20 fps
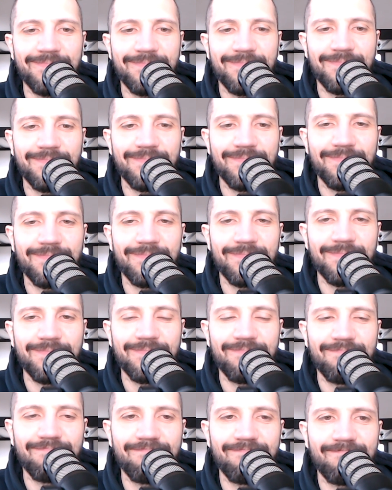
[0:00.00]

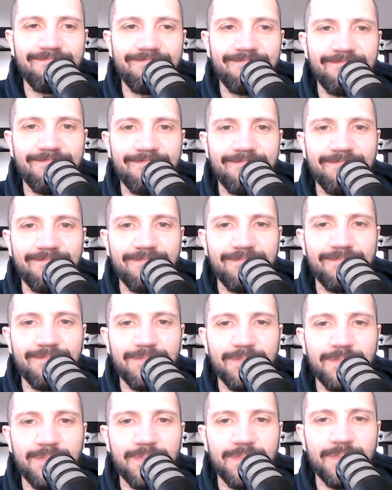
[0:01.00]

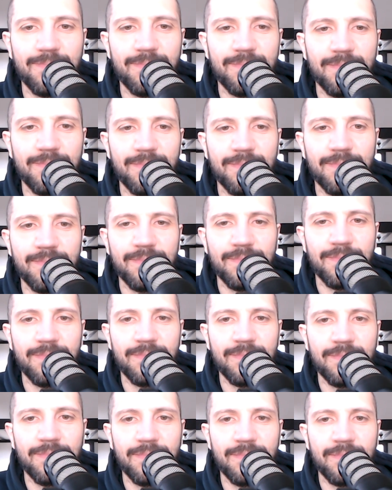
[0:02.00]

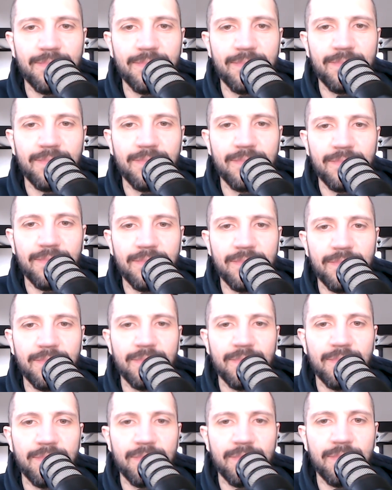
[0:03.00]

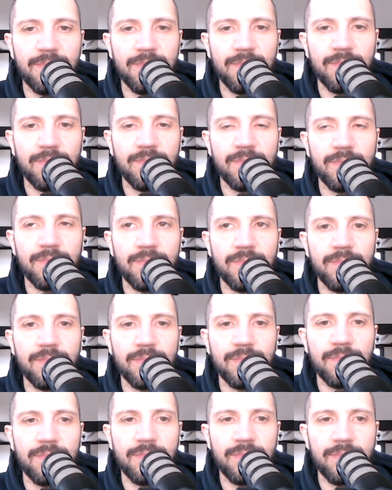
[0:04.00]

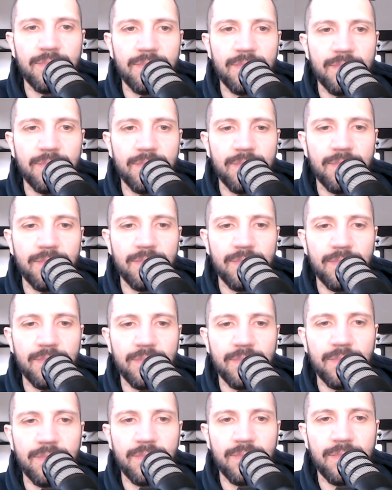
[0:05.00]

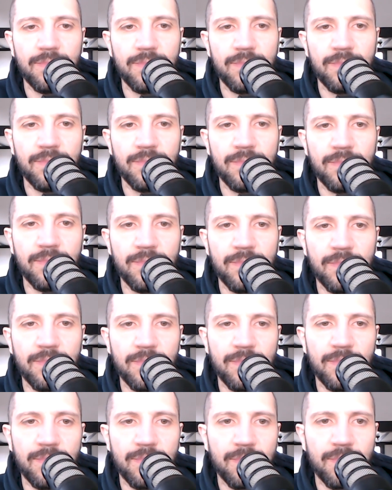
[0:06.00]
(silent)